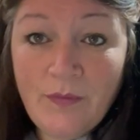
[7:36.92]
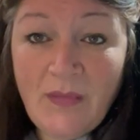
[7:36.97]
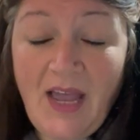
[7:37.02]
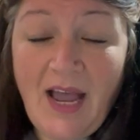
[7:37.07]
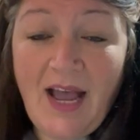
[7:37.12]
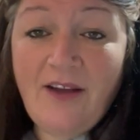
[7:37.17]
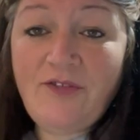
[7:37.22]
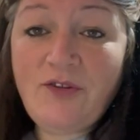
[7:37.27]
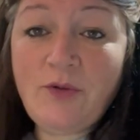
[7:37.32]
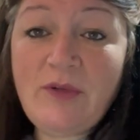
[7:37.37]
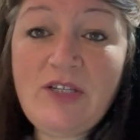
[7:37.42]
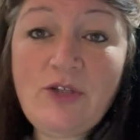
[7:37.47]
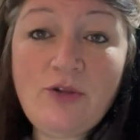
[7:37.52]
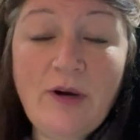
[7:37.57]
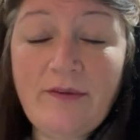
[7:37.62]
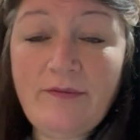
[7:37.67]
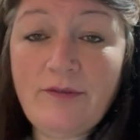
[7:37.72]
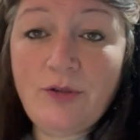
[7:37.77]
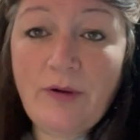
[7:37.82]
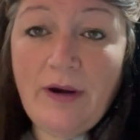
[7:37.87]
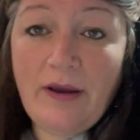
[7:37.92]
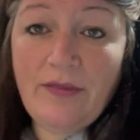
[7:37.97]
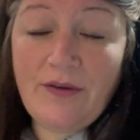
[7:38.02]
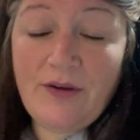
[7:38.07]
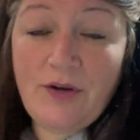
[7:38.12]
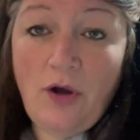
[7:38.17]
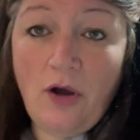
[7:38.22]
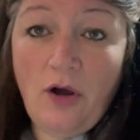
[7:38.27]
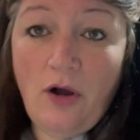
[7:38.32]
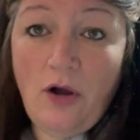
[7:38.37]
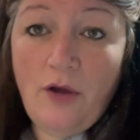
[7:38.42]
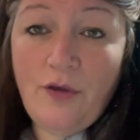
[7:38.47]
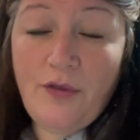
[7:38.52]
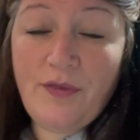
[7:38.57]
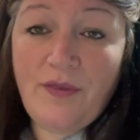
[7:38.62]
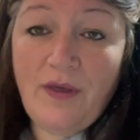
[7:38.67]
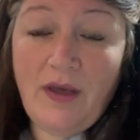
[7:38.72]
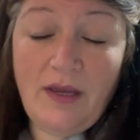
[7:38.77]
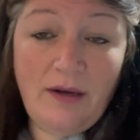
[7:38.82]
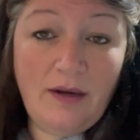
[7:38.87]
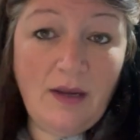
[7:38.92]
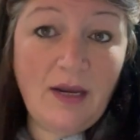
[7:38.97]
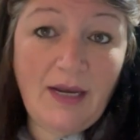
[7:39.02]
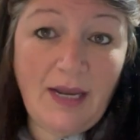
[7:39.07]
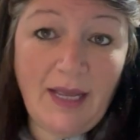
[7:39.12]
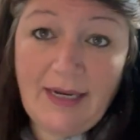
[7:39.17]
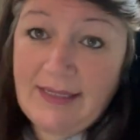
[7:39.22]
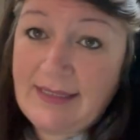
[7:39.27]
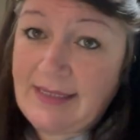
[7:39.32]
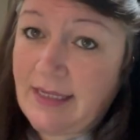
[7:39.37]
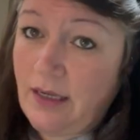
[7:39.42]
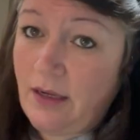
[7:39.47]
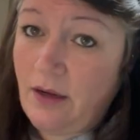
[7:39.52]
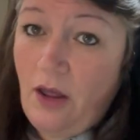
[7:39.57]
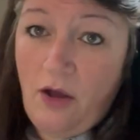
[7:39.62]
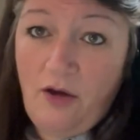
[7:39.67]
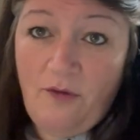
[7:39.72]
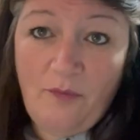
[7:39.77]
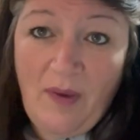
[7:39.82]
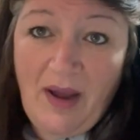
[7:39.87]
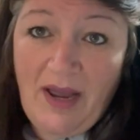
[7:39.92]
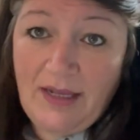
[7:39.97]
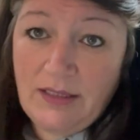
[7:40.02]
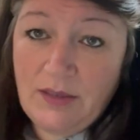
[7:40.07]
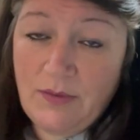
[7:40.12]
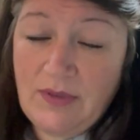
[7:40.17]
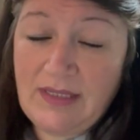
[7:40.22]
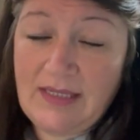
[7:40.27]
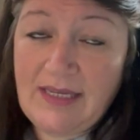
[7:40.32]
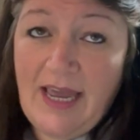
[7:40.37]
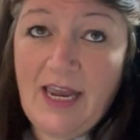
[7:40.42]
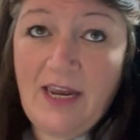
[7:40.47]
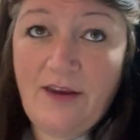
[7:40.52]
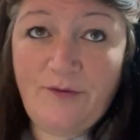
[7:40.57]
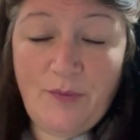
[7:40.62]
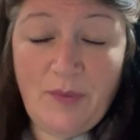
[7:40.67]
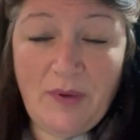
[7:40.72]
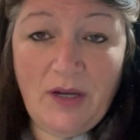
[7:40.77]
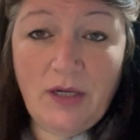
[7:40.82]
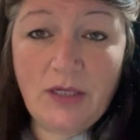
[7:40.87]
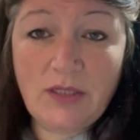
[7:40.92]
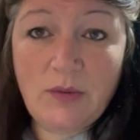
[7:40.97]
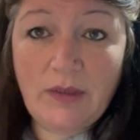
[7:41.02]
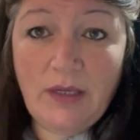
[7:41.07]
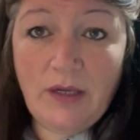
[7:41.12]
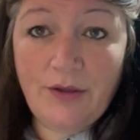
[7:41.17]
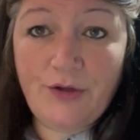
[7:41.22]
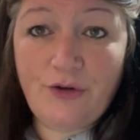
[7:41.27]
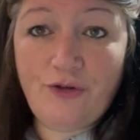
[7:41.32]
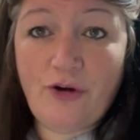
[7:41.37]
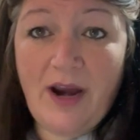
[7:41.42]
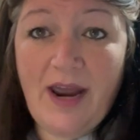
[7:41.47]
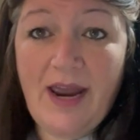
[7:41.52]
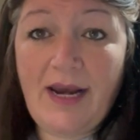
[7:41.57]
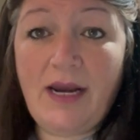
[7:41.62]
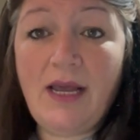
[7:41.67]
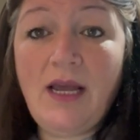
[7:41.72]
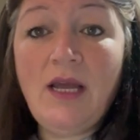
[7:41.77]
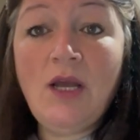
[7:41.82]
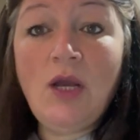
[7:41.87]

After we travelled around the north, and like I said, a lot of miles were saved because we got the train,